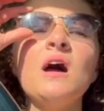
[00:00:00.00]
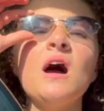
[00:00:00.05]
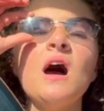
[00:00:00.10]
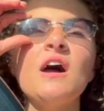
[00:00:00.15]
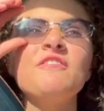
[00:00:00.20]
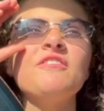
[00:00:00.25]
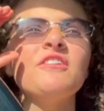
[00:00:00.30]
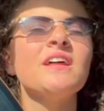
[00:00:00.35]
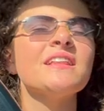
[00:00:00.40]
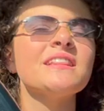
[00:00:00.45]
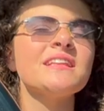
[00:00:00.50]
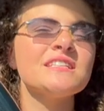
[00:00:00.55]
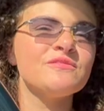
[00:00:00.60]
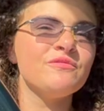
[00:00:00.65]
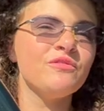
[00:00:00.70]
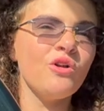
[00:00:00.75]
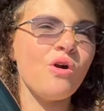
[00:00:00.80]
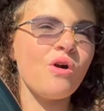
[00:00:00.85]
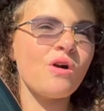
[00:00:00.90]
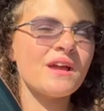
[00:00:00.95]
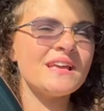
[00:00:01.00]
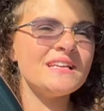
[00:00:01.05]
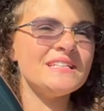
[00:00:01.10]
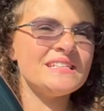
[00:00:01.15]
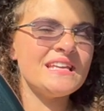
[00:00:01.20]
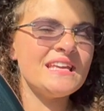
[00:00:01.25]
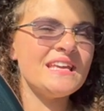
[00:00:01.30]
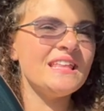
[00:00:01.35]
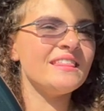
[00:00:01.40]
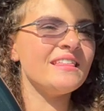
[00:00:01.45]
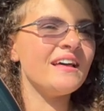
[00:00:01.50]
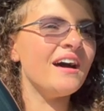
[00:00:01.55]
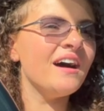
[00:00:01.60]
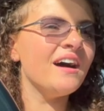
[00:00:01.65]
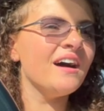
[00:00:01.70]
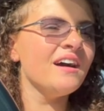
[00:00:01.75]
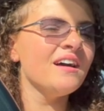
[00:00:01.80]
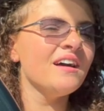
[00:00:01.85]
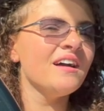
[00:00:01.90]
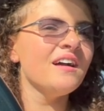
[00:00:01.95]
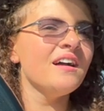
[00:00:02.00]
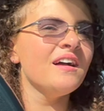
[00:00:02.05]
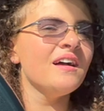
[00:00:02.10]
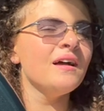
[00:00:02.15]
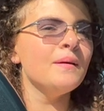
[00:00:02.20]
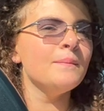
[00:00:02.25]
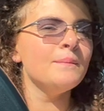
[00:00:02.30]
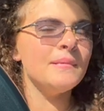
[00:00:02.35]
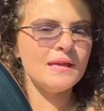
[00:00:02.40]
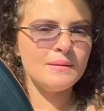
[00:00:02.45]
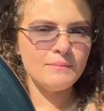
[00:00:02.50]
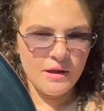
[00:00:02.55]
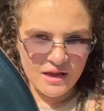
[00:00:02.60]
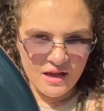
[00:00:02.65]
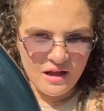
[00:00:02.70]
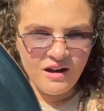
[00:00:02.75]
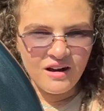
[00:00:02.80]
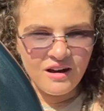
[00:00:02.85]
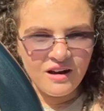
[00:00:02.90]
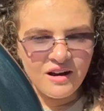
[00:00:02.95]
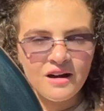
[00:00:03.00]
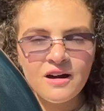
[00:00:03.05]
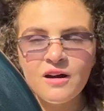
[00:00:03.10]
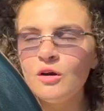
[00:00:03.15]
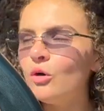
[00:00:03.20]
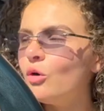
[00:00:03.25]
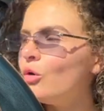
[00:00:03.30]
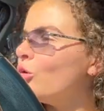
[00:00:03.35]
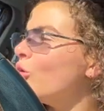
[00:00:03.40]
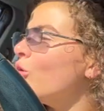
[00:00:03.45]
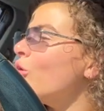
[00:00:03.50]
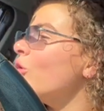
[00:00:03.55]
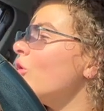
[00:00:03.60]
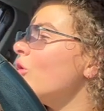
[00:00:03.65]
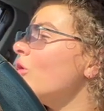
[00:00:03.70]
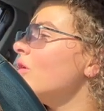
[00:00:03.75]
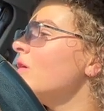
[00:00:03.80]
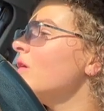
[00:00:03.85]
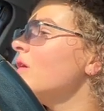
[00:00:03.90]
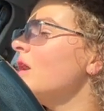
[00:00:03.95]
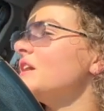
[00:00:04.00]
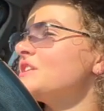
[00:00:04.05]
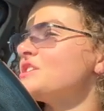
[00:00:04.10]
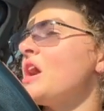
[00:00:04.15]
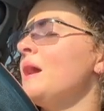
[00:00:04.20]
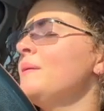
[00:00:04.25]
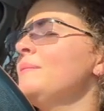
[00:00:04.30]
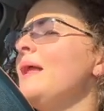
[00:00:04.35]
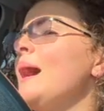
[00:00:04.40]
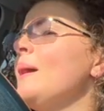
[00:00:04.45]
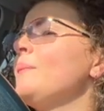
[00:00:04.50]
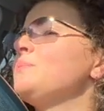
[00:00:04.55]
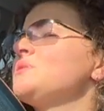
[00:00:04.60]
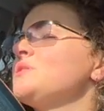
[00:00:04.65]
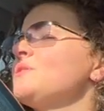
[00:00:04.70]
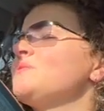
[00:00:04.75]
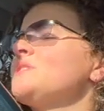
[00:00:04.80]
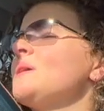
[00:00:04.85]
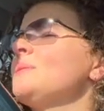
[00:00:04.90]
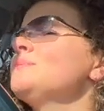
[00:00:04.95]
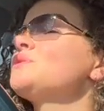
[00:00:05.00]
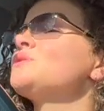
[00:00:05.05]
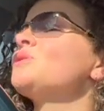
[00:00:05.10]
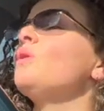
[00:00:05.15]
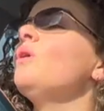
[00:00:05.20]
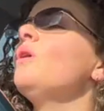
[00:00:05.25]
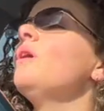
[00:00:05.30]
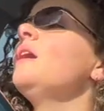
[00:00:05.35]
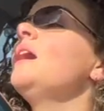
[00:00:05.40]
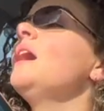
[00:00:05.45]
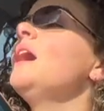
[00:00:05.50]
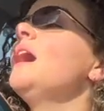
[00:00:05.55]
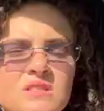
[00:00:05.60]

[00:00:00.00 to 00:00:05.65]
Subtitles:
I feel like this vlog is either me in my car or a time lapse of some sort.